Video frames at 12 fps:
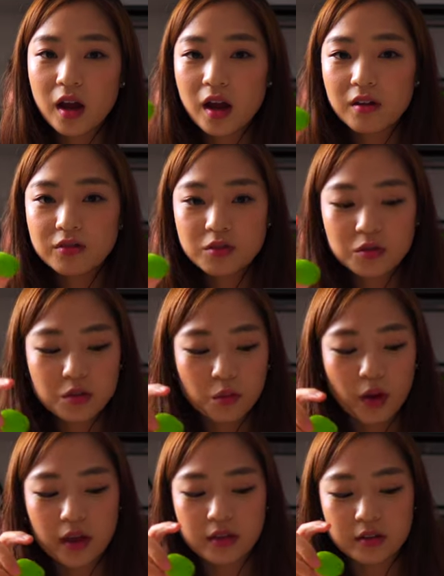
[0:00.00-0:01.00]
I have to
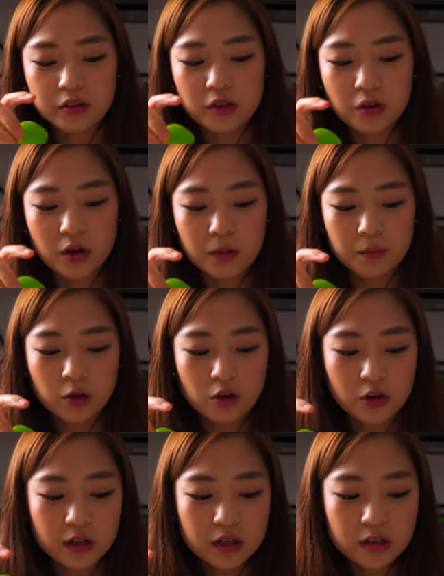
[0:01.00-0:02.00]
weigh this though, I'm
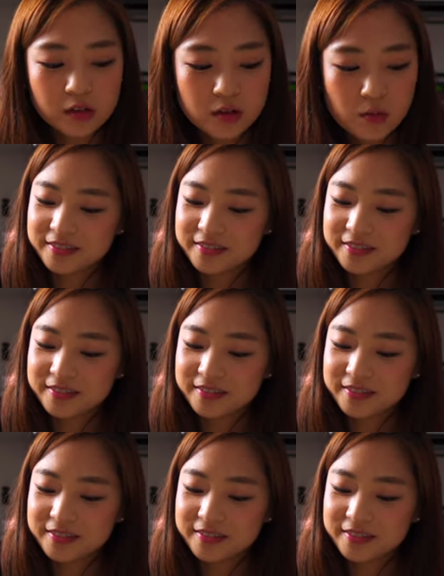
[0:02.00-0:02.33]
curious.